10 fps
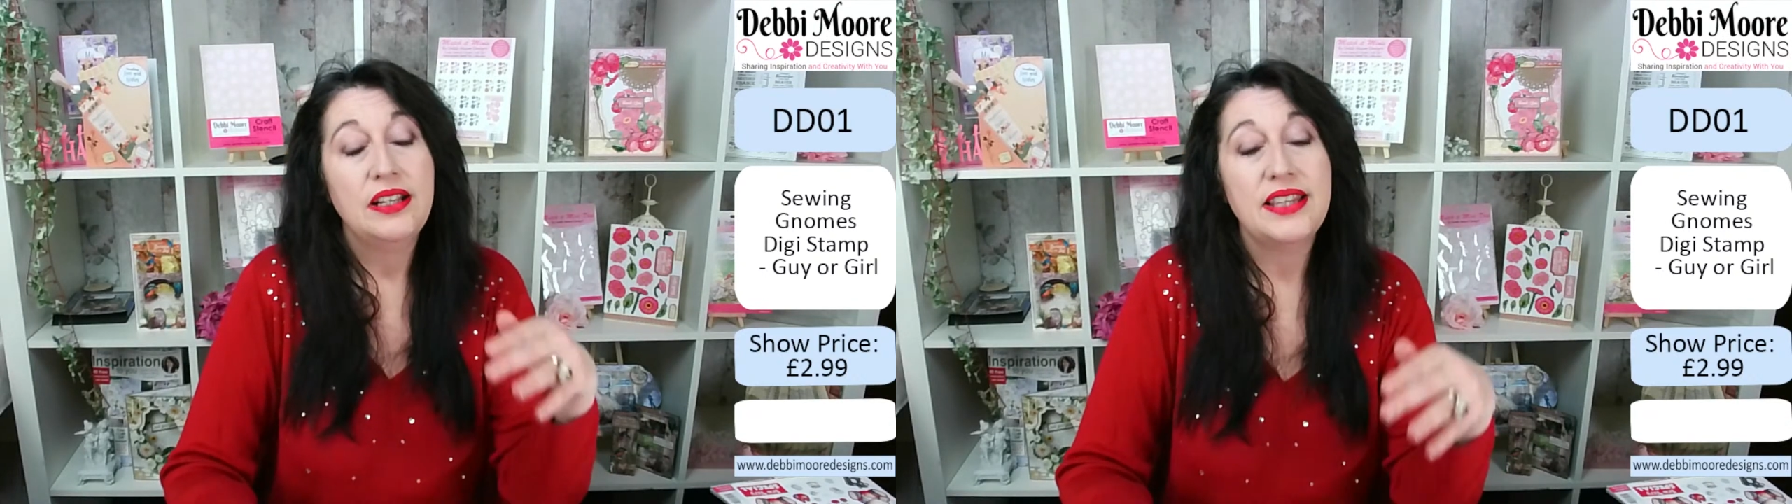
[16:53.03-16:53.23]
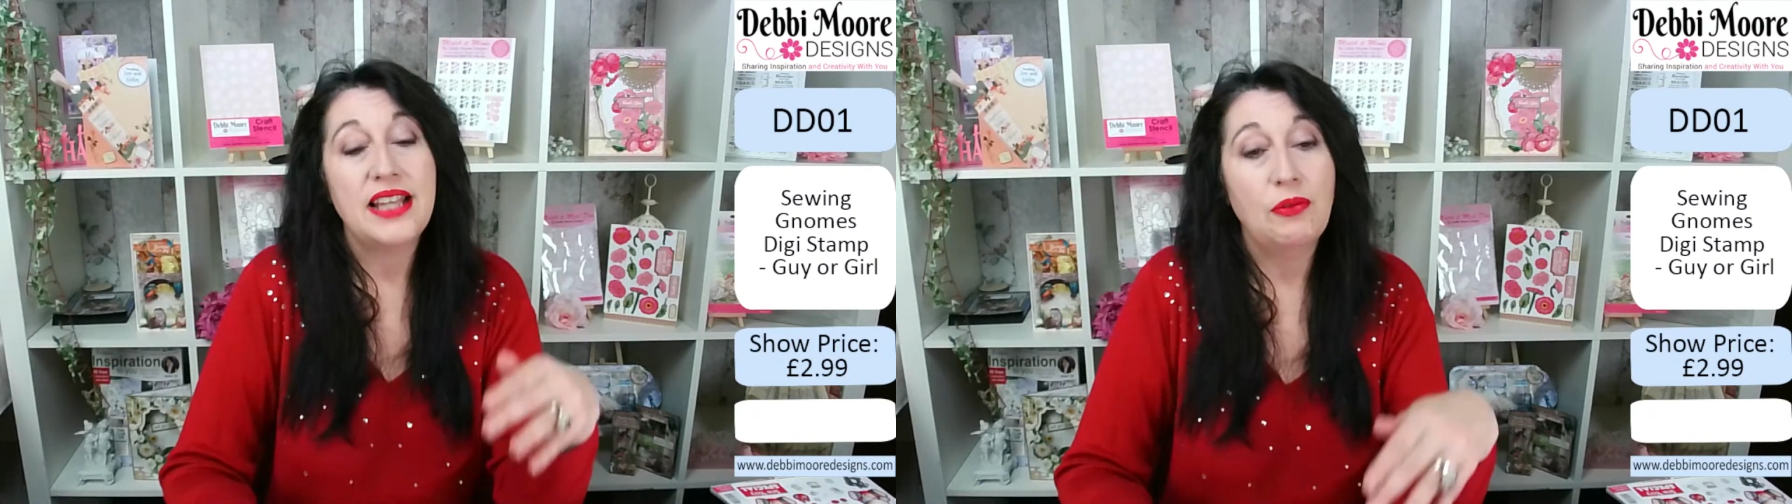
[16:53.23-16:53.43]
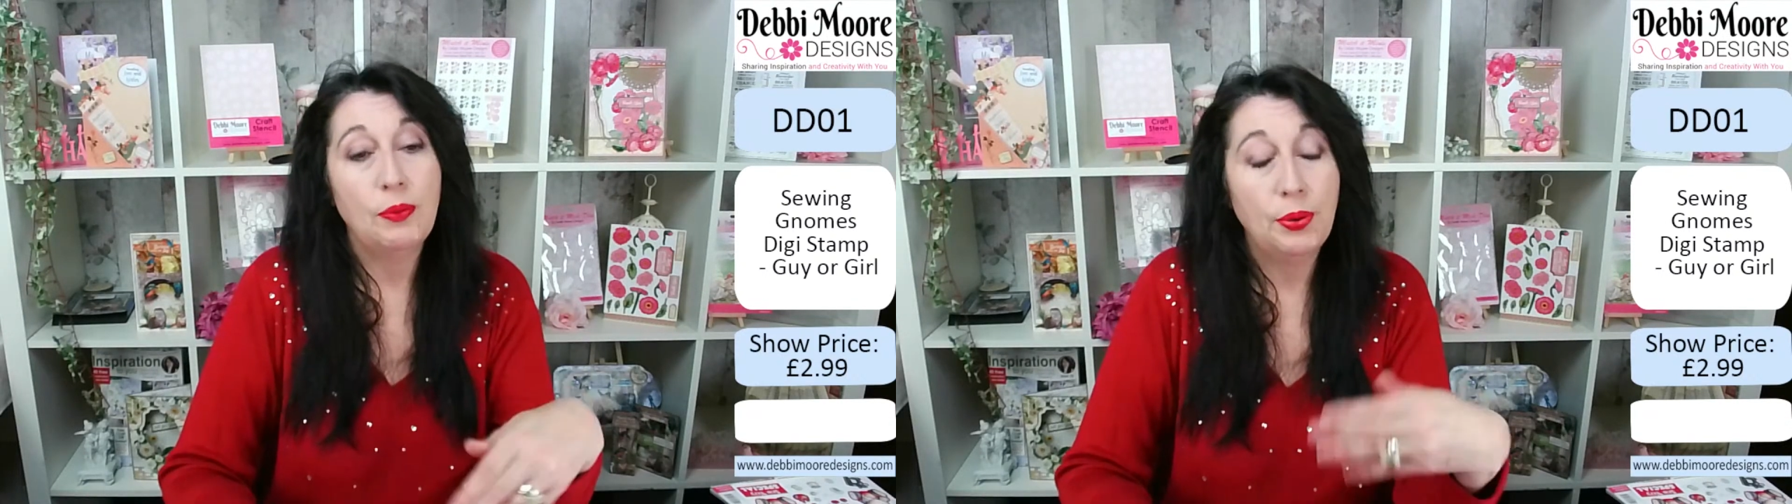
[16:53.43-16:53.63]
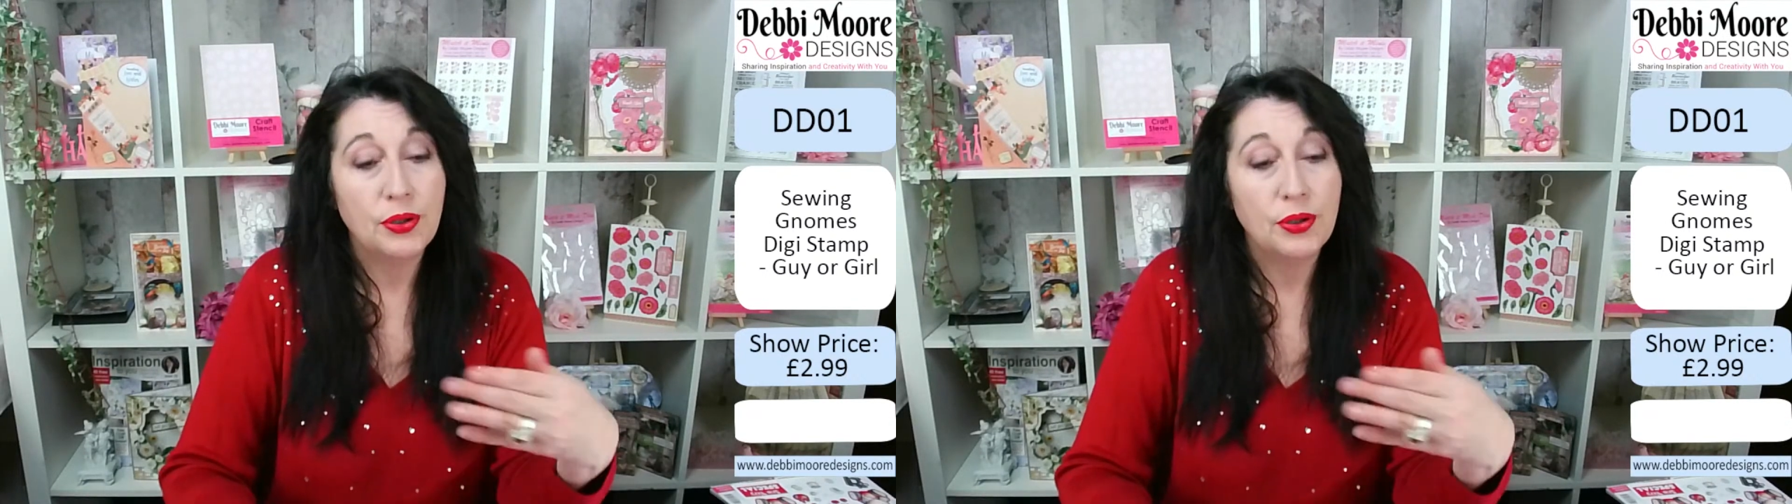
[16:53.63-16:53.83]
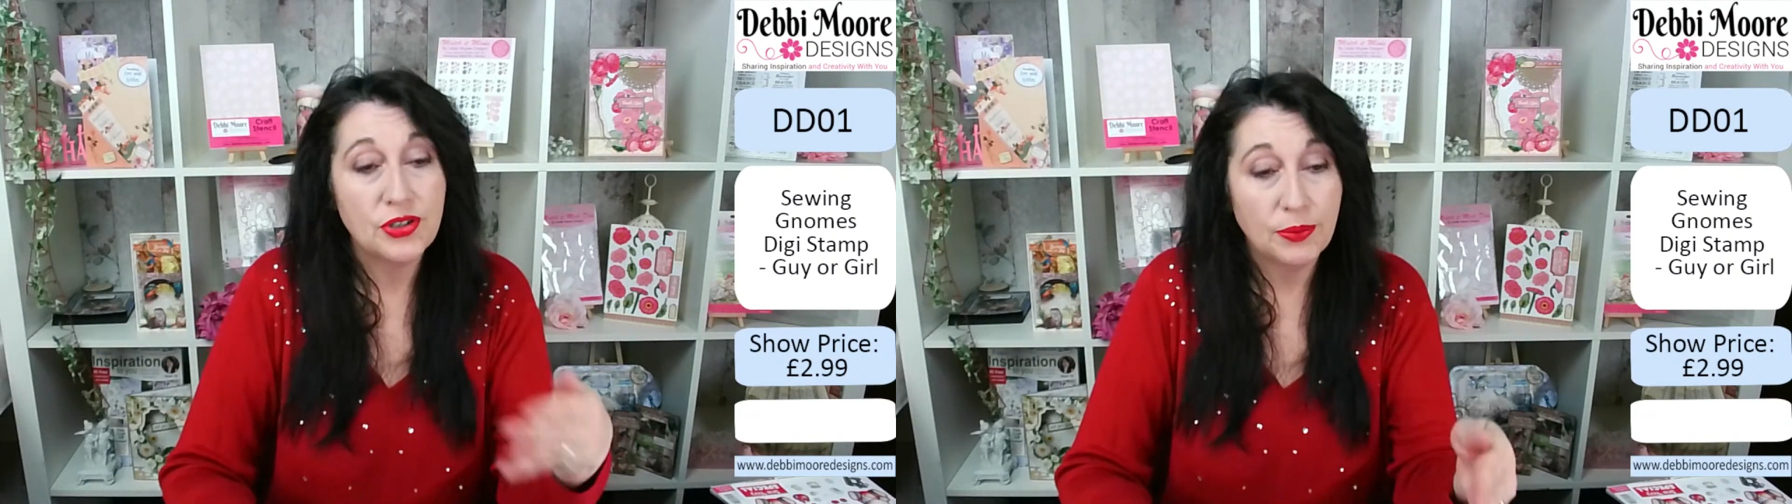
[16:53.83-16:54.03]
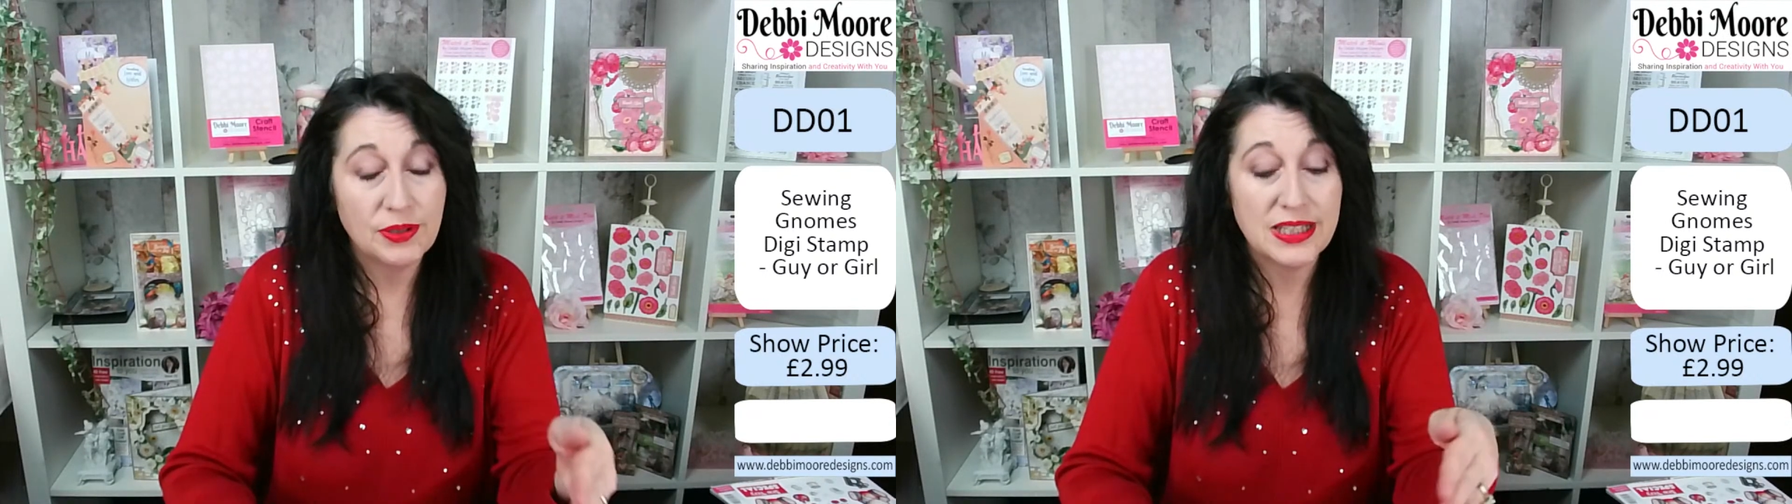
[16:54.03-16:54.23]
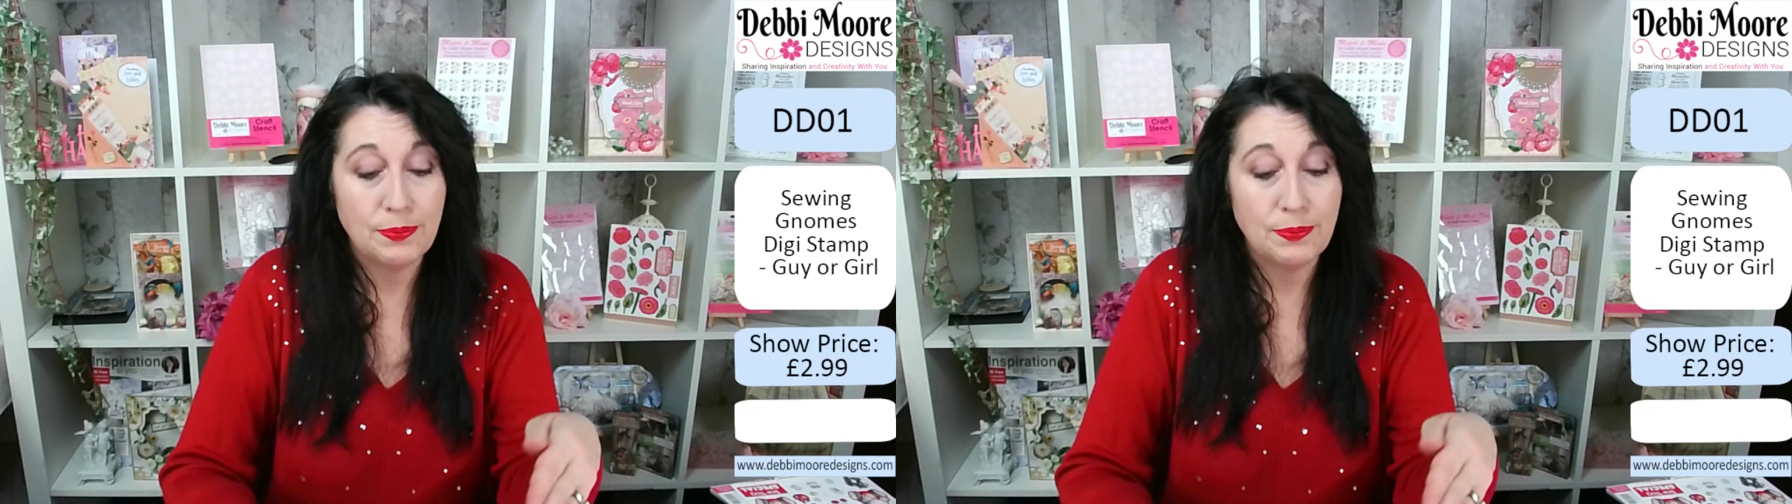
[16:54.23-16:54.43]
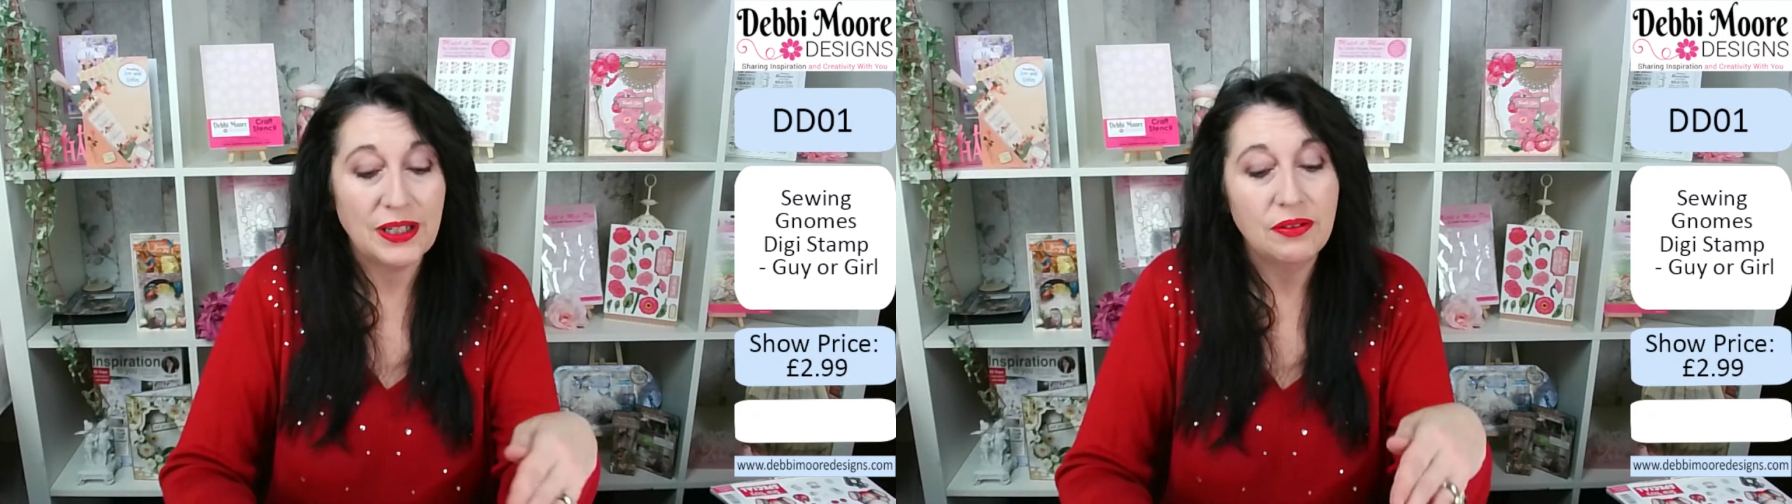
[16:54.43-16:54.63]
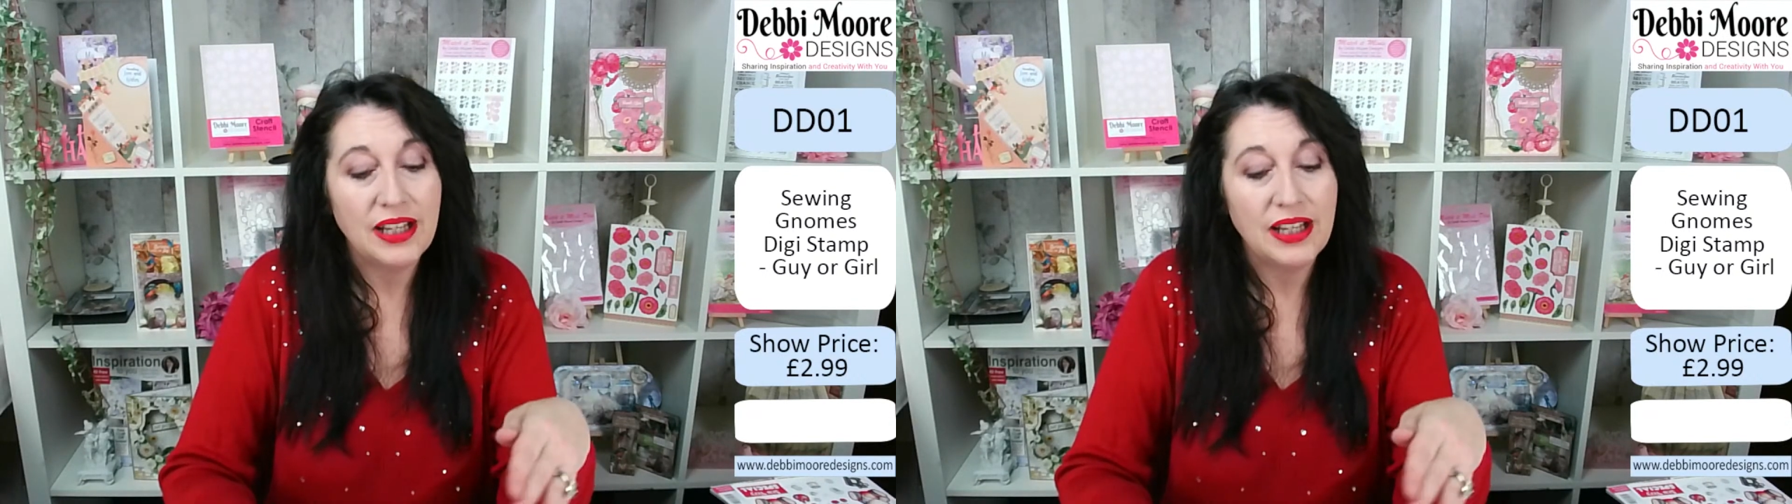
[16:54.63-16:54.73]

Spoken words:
Now we'll put up the spiel